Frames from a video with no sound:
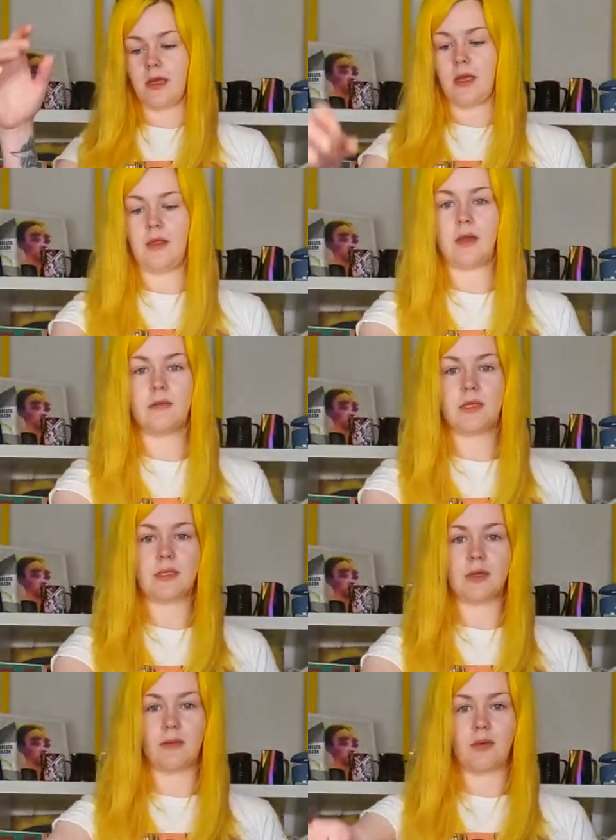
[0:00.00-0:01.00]
and then I'm just
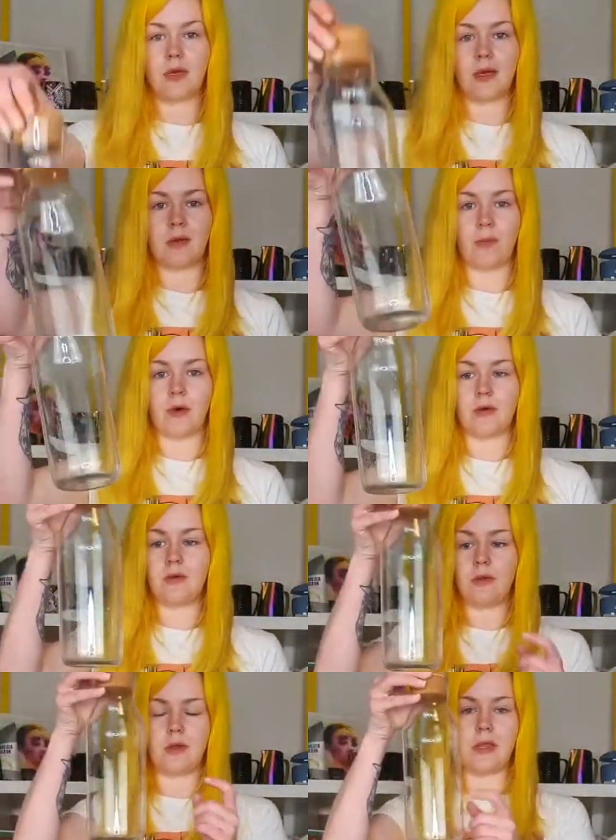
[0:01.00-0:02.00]
going to put it in a
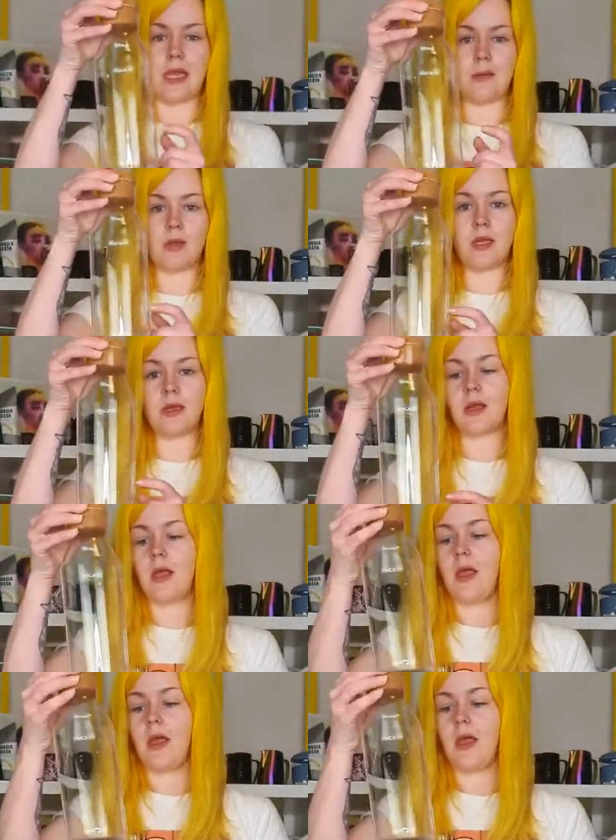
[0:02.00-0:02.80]
bottle, label it,